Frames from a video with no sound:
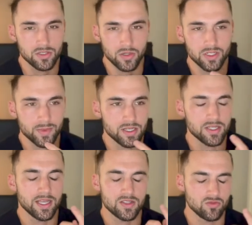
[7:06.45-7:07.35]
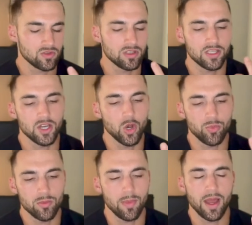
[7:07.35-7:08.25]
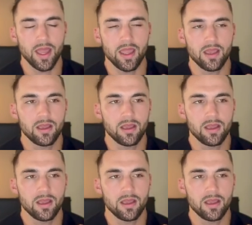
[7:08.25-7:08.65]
Joe Dispenza has really opened my